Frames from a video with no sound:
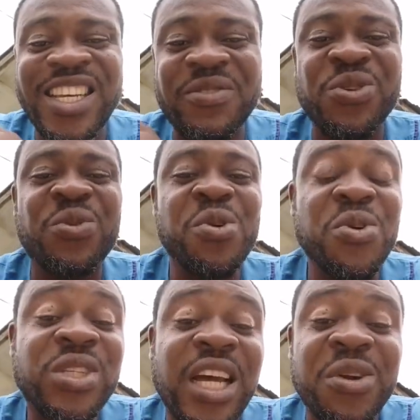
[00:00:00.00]
giving you
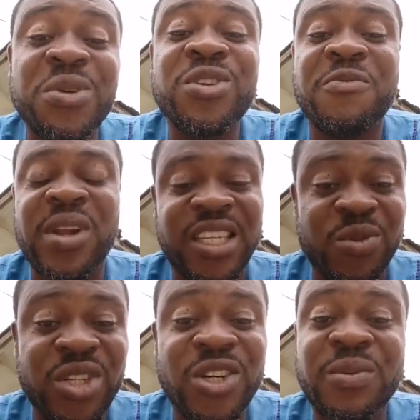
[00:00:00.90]
loads and load of
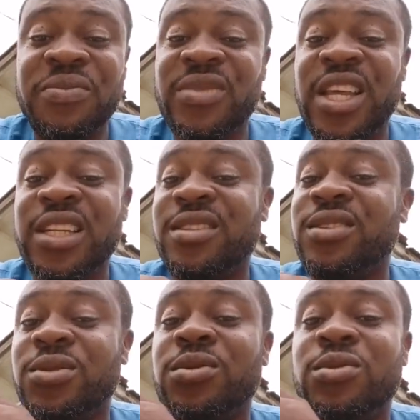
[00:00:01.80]
plasmodium, then
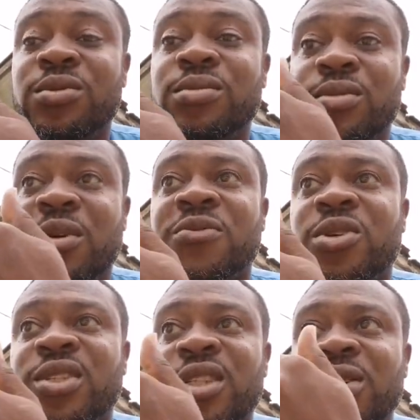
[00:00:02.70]
you of
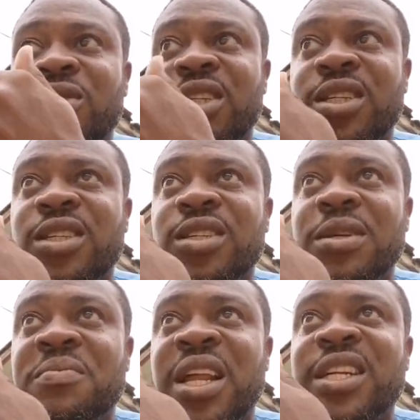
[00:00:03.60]
course
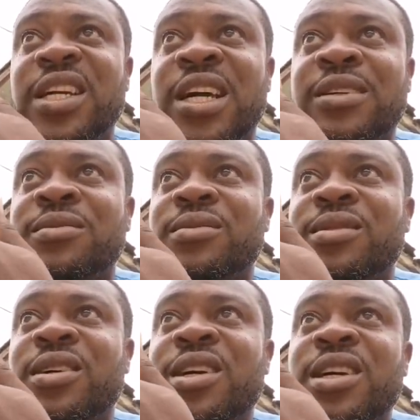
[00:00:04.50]
the malaria,
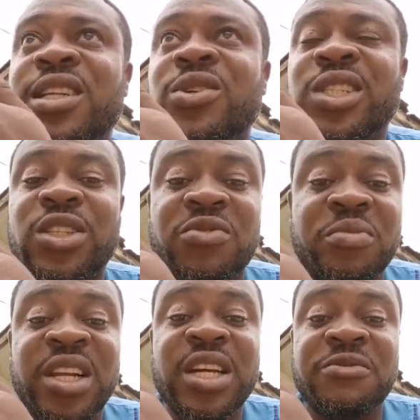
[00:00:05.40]
the onset of the
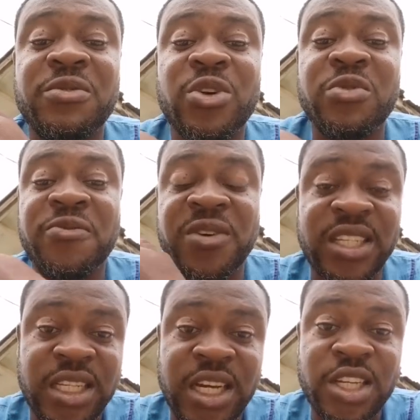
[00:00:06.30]
malaria fever will be
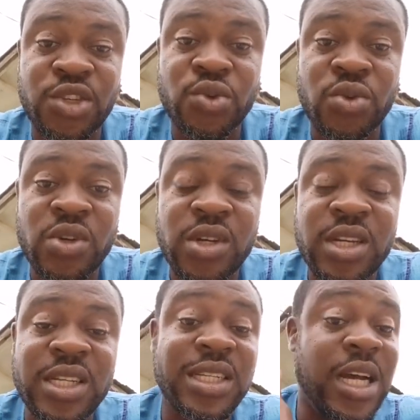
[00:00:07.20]
faster in you
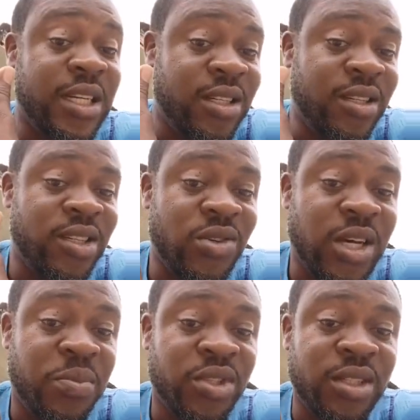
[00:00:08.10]
than the
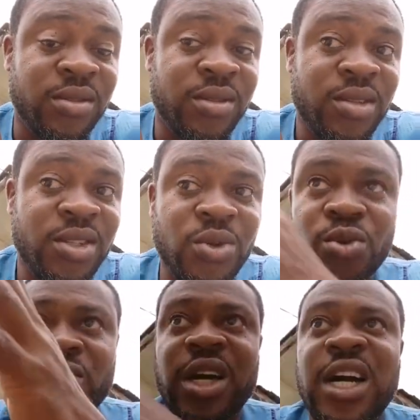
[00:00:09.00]
other person.
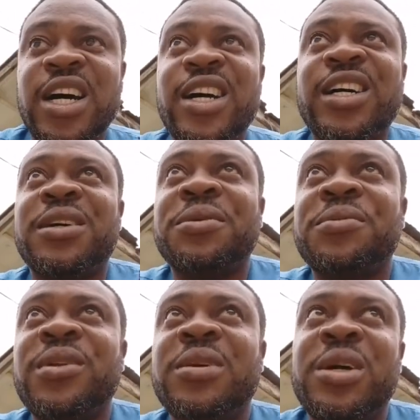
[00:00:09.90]
So
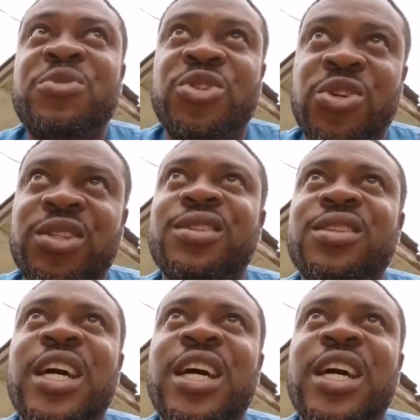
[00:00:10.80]
let me just,